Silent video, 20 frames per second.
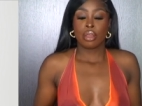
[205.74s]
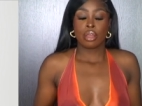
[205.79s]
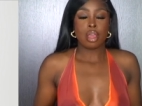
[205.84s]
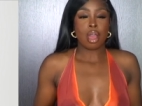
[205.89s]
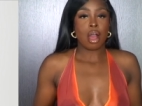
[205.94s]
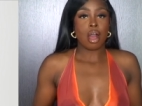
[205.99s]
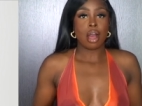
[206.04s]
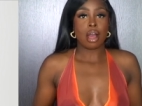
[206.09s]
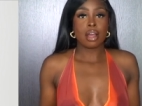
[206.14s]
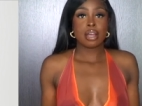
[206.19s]

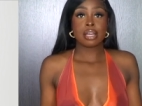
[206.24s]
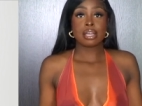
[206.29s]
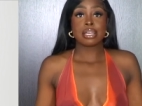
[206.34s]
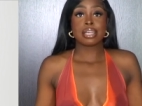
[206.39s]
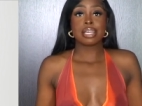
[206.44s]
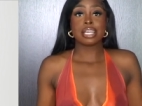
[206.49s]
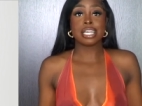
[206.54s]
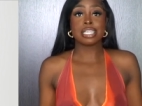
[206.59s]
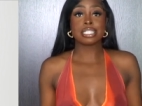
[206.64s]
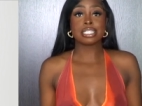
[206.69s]
y'all,
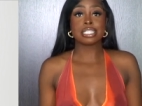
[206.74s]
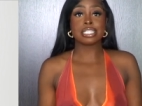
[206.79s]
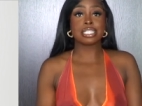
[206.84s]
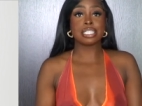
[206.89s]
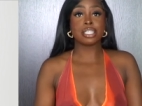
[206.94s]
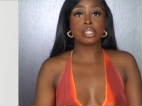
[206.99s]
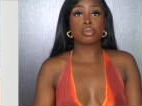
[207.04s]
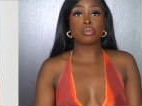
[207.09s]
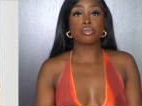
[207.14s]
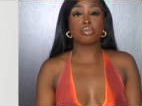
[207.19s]
it's the
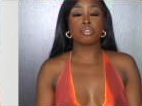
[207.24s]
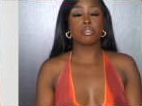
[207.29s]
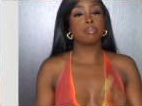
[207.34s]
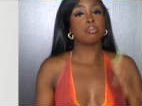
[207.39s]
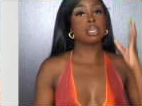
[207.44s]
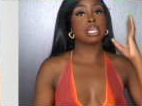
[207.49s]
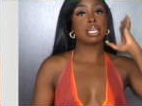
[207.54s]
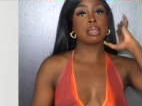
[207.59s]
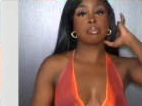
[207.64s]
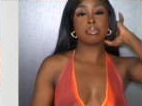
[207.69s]
see-through for
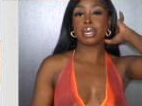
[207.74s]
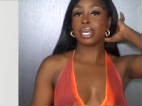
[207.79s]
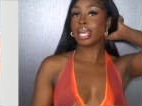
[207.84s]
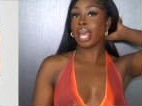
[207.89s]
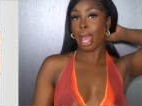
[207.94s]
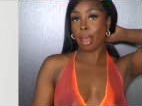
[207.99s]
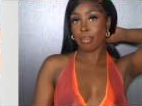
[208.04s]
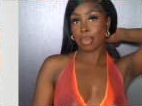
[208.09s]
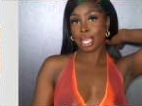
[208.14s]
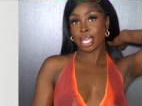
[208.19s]
me,
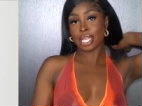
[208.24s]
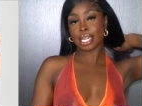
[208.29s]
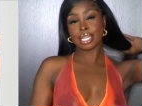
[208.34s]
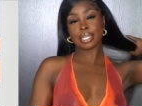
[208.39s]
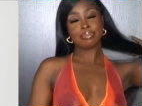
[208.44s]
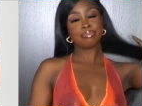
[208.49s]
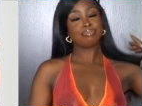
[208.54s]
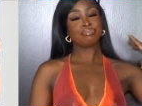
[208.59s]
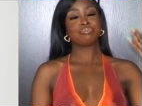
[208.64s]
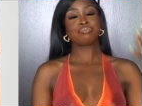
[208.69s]
but I
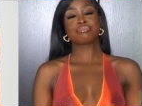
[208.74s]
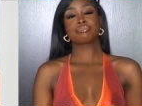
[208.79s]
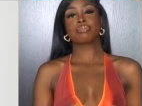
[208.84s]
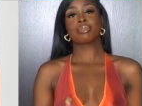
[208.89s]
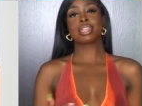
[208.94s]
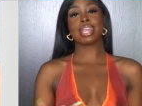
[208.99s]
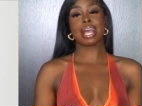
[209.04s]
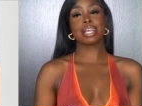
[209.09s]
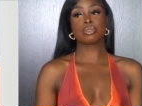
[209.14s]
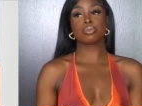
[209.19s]
mean,
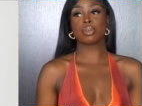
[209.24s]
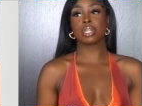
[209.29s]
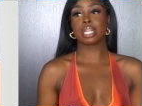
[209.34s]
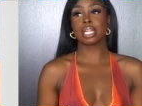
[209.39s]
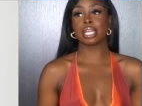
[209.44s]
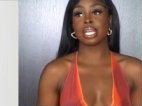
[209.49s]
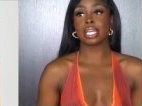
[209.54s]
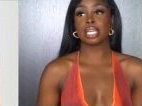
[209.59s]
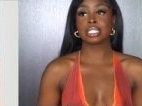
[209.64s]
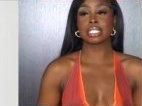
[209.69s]
that's what
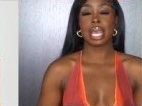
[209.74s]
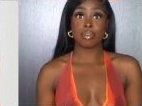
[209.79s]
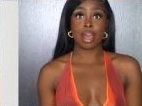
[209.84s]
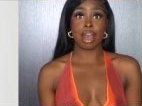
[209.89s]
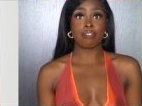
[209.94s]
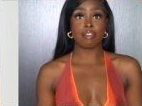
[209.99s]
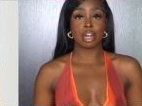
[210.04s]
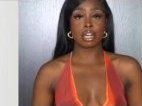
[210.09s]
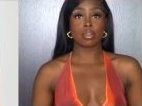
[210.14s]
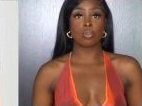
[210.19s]
it is.
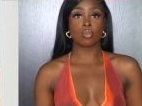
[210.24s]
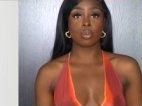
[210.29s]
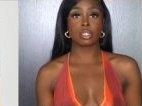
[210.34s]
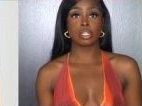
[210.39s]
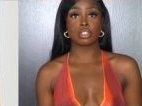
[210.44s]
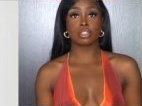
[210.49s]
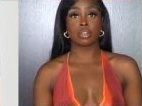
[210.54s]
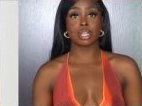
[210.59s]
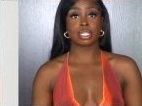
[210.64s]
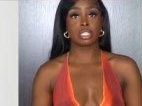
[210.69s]
I've already
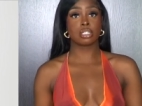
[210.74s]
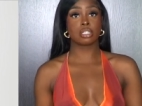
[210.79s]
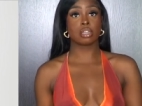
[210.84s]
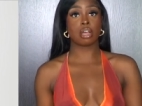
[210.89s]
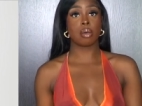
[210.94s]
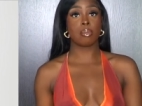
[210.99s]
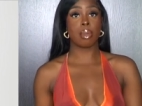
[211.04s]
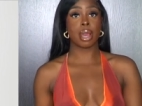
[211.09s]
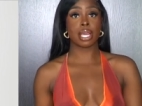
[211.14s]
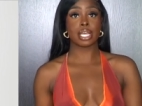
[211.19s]
won this dress. It's
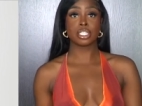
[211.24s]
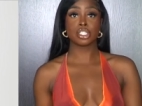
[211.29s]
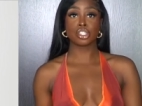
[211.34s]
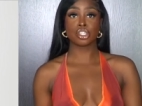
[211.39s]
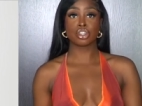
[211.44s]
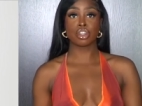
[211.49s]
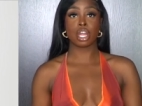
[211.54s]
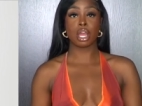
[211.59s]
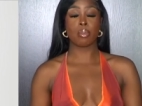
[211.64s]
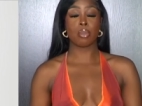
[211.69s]
on my
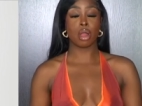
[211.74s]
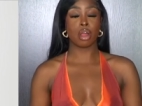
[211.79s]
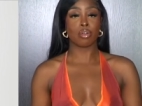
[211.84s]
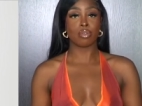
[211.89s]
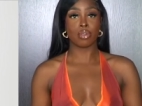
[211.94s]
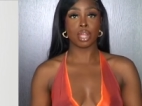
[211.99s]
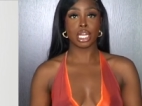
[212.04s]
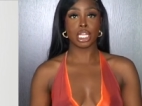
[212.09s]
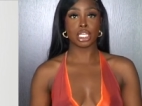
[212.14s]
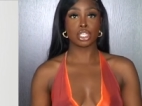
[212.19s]
Instagram
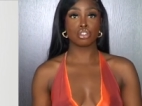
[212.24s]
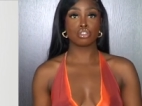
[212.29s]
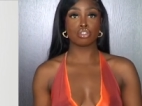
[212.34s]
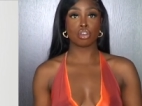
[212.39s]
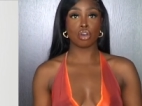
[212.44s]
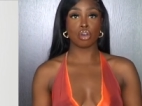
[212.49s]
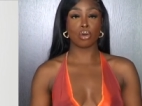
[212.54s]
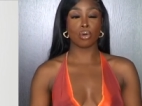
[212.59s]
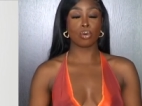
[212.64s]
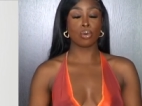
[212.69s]
already,
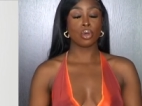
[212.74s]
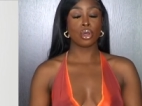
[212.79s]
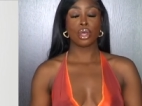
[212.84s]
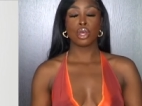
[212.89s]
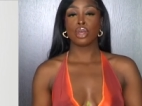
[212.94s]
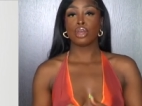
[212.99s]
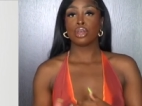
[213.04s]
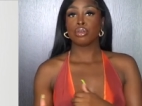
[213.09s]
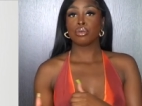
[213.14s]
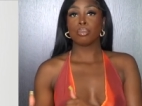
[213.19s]
so
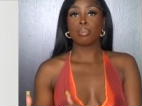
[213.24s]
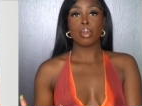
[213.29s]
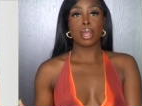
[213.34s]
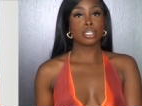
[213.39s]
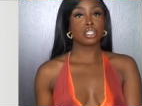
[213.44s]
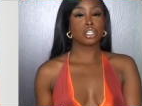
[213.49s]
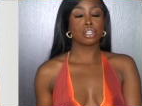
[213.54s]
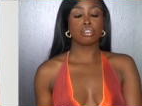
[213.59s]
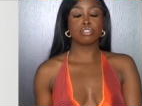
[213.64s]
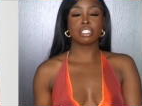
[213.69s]
make
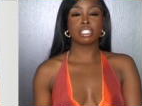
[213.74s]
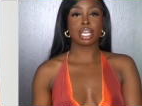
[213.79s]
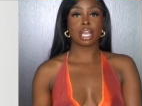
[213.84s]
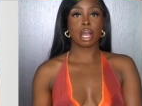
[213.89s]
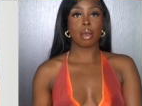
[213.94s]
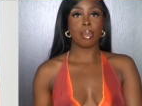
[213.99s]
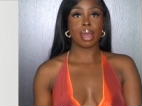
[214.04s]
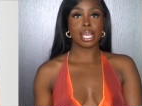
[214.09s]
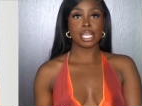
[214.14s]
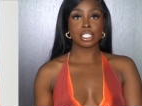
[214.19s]
sure you check
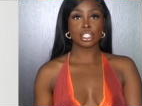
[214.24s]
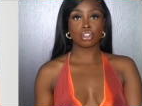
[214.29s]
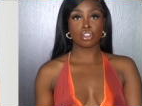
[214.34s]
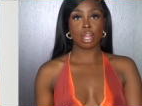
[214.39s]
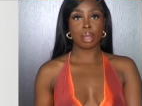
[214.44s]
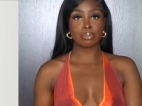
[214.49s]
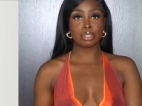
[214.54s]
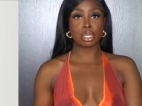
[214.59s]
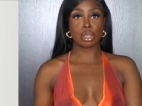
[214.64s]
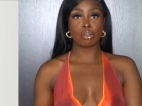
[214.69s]
out my
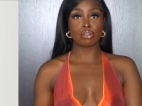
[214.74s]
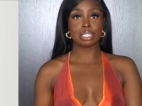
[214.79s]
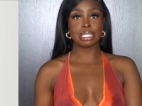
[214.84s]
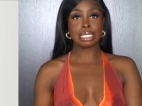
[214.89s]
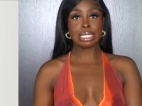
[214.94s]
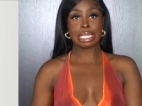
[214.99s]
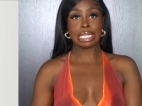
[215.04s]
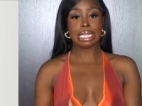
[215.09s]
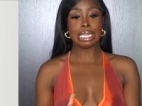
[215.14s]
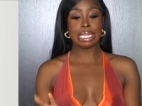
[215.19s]
Instagram to go
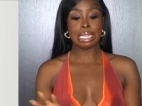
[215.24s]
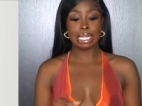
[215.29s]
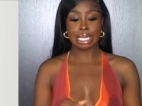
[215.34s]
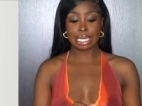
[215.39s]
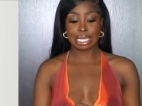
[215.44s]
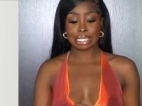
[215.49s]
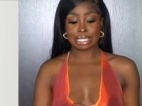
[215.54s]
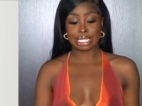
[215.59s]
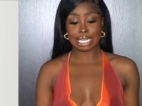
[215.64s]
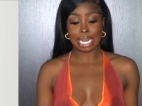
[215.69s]
see the
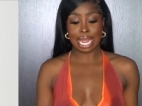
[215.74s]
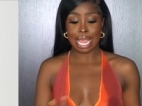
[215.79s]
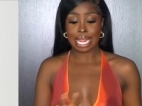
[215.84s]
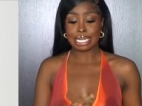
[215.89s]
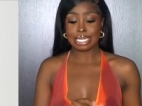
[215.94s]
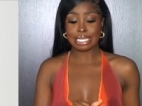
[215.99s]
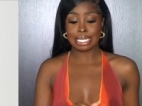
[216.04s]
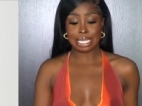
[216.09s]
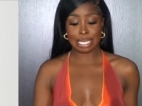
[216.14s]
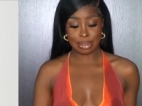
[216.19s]
look that
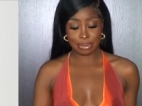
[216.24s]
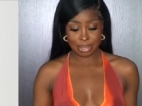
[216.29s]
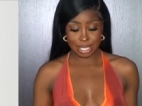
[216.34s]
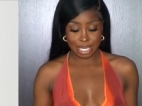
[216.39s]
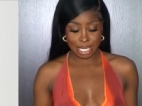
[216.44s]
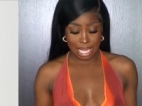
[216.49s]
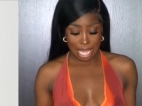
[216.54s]
I did with